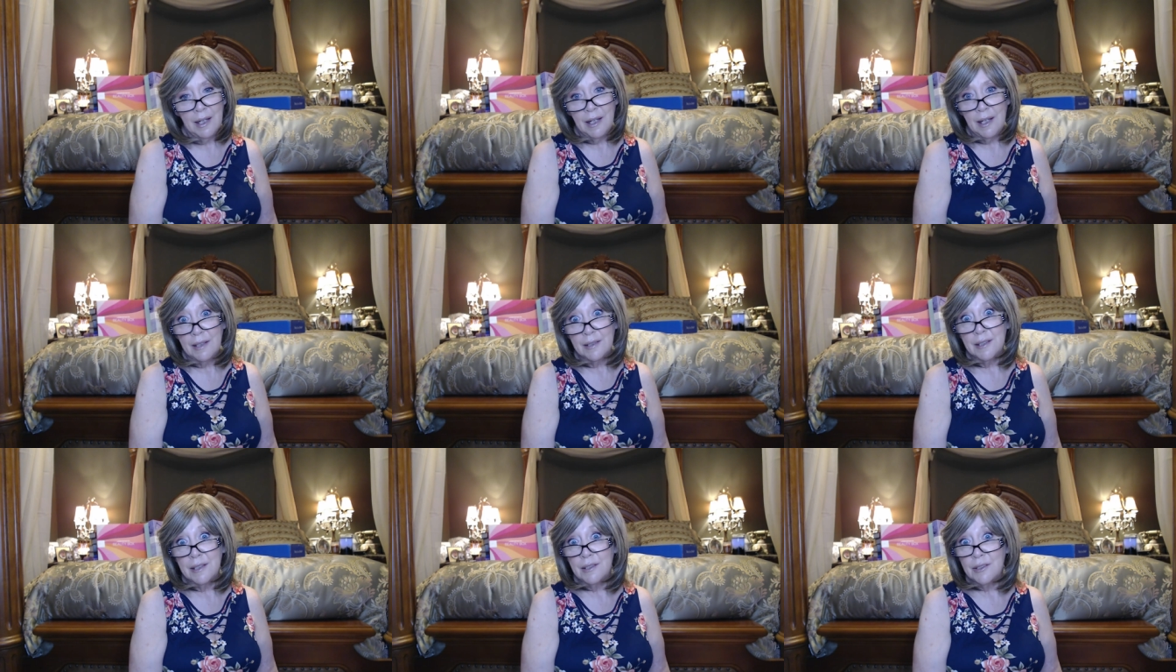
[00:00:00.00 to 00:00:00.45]

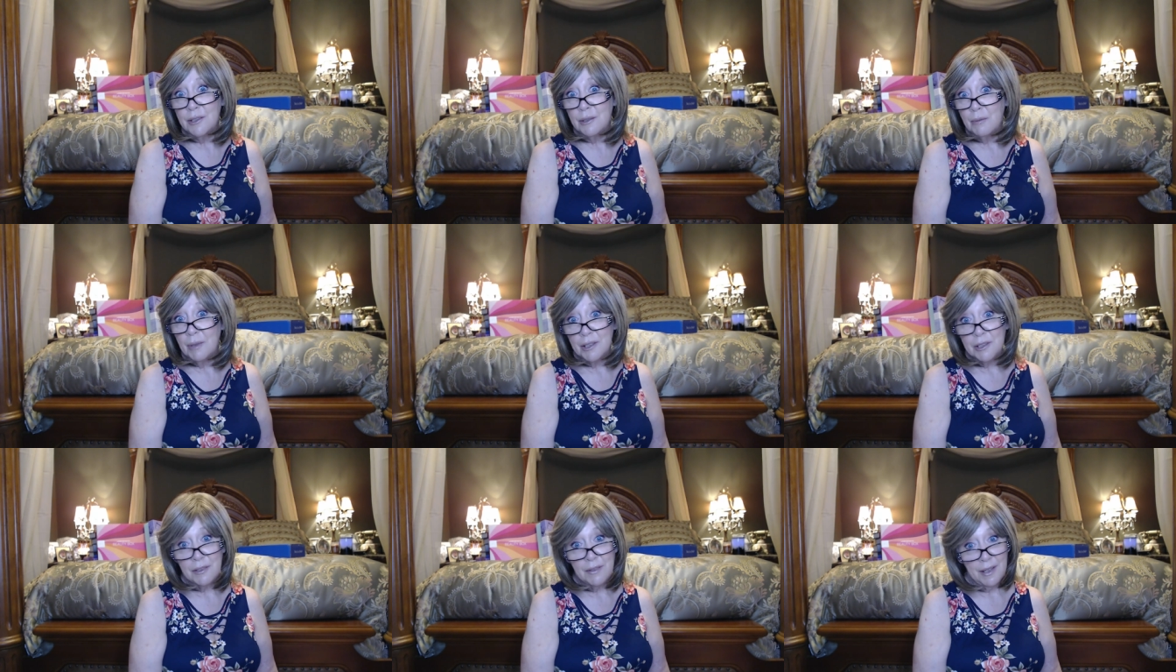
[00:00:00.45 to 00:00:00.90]
I didn't do
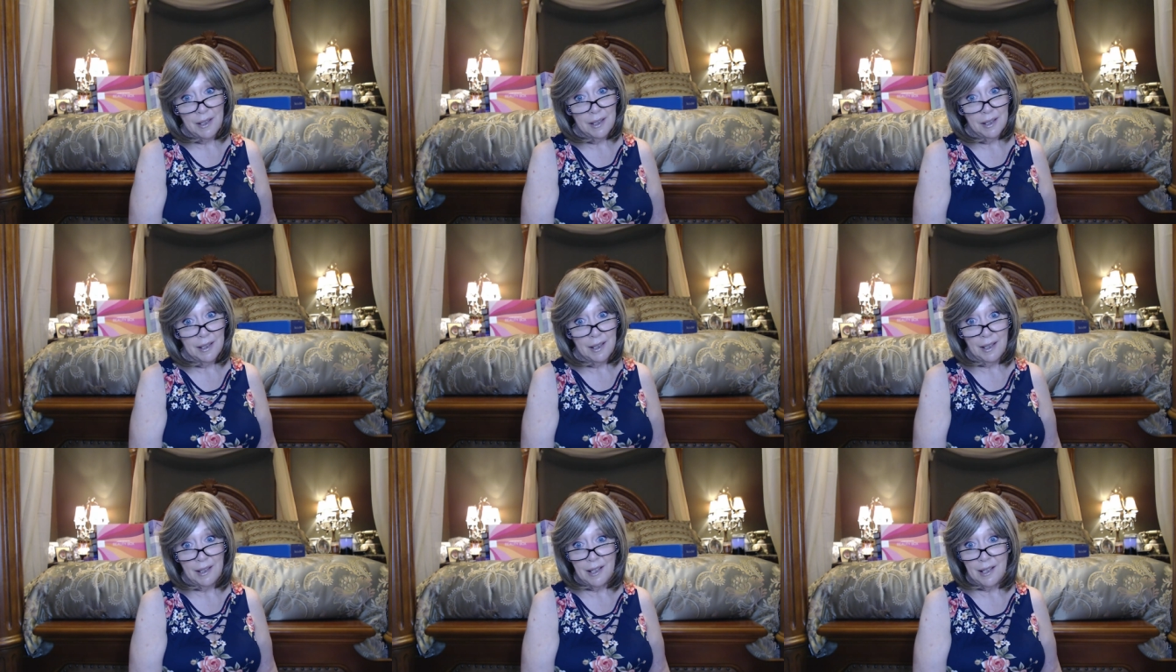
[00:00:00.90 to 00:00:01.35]
much of
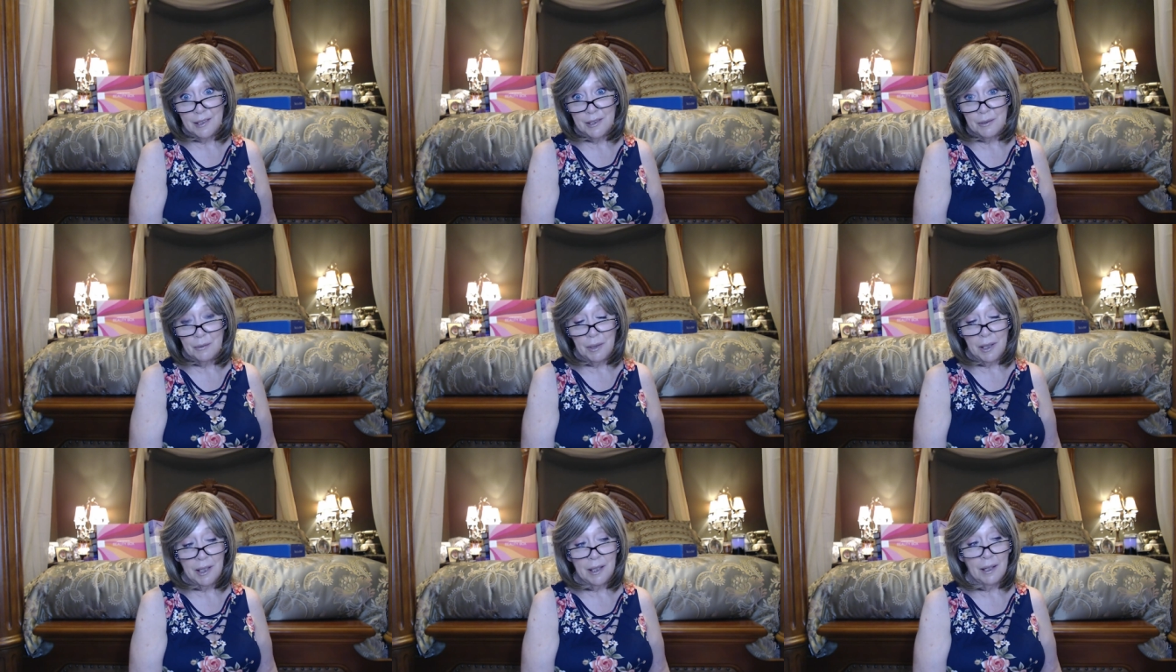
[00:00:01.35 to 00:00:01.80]
anything
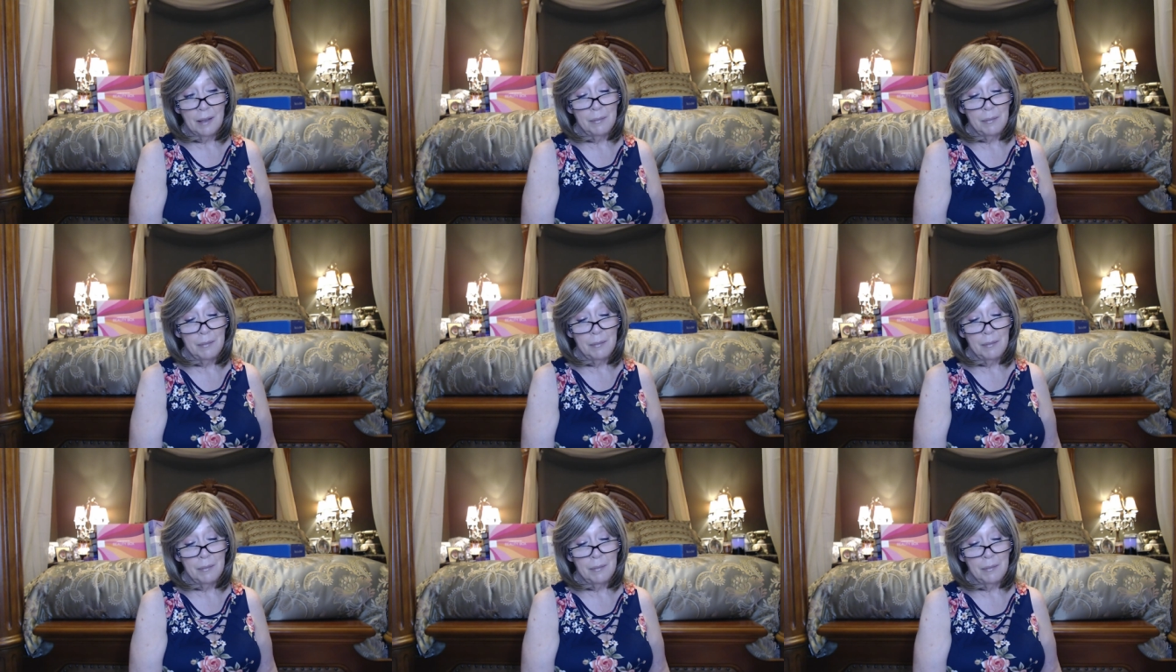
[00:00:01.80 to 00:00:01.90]
last week.